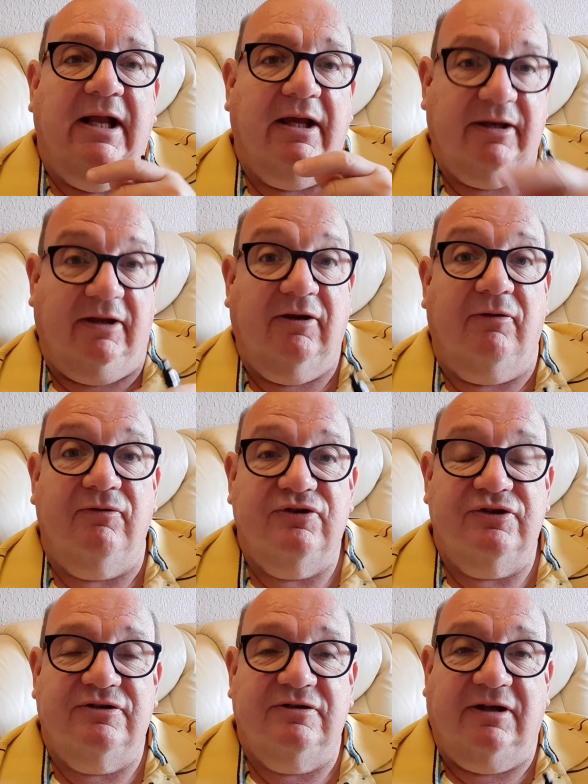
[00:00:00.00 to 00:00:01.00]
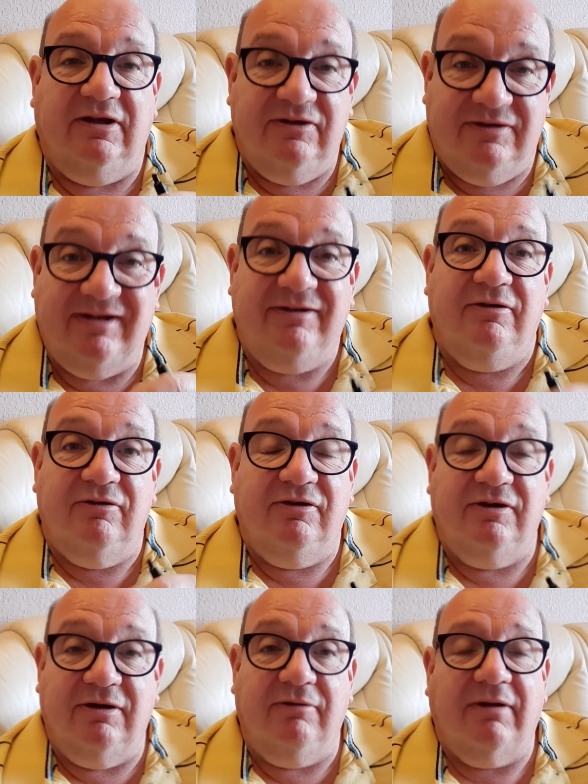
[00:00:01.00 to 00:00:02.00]
And I encourage you to continue to
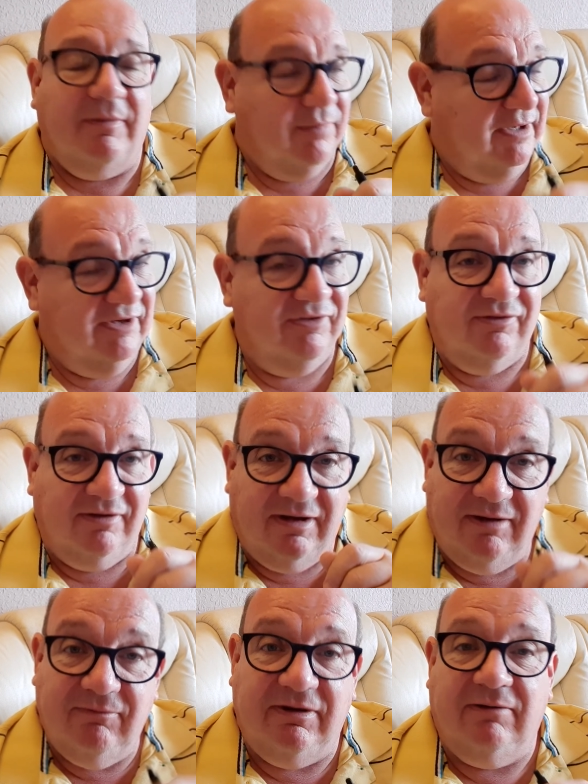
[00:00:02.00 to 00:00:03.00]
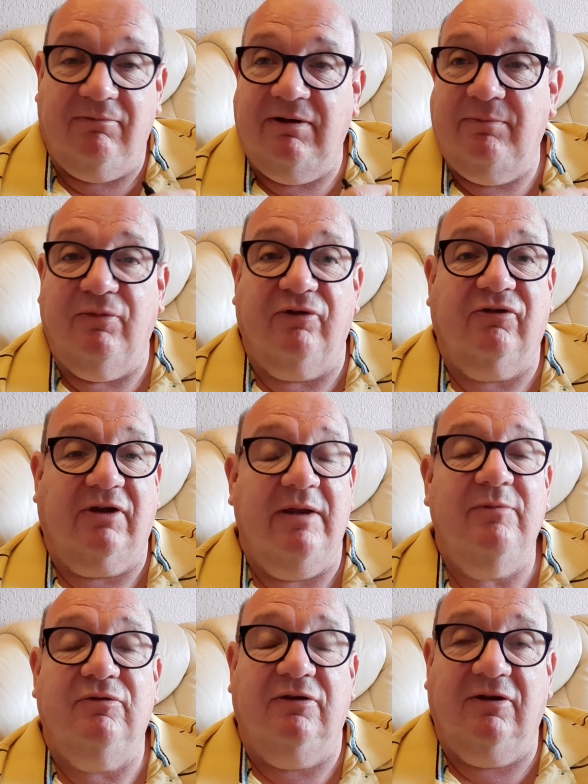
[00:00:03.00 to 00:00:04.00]
do that. Please, we, we must
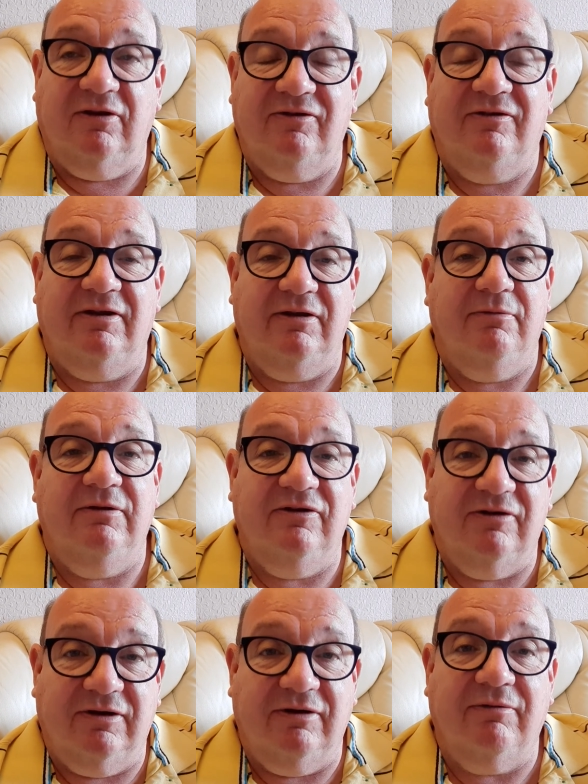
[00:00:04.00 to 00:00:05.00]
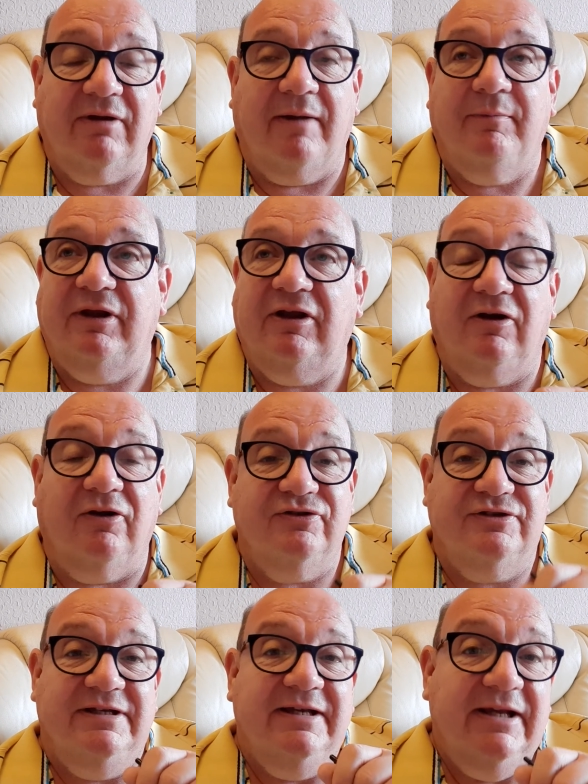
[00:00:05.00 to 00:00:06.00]
keep continuing to do that
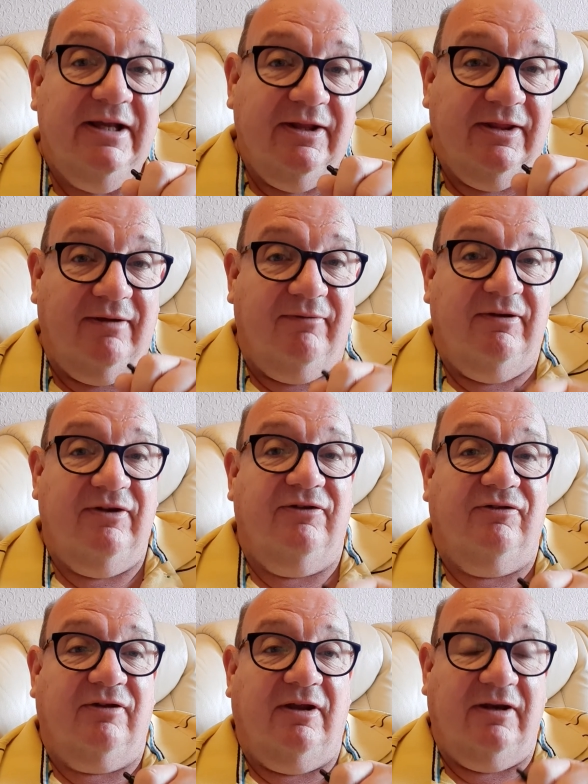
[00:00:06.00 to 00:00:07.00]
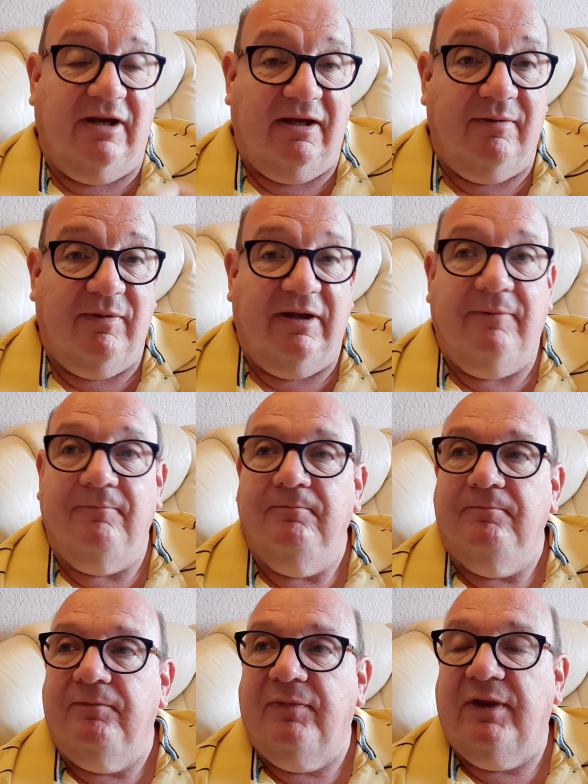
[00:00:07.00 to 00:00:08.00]
because there is an enemy.
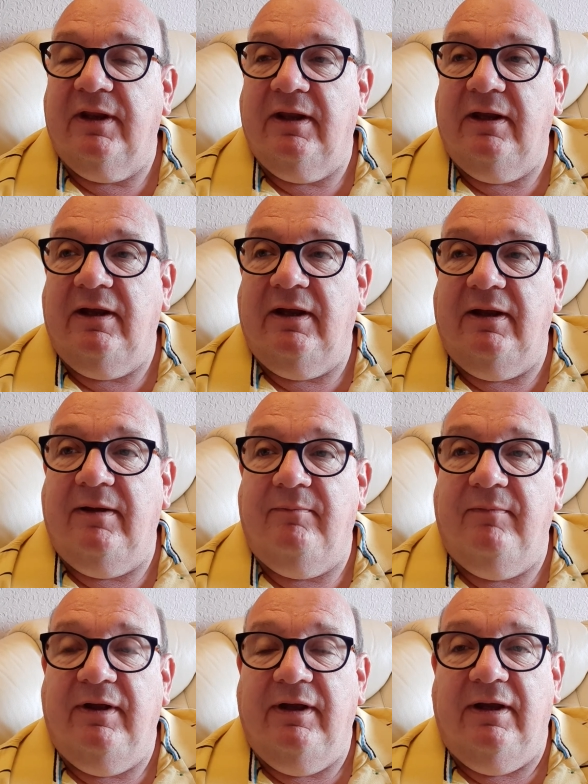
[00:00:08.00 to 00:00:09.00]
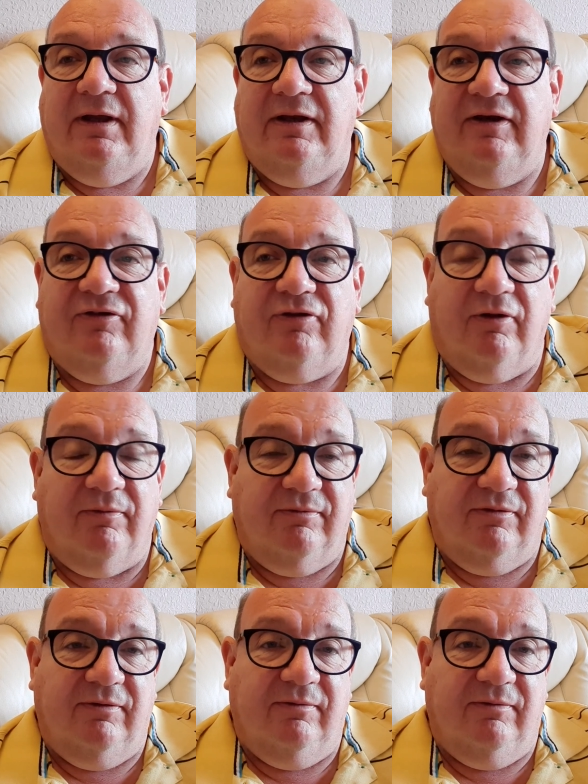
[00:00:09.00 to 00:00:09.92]
Um, and it's not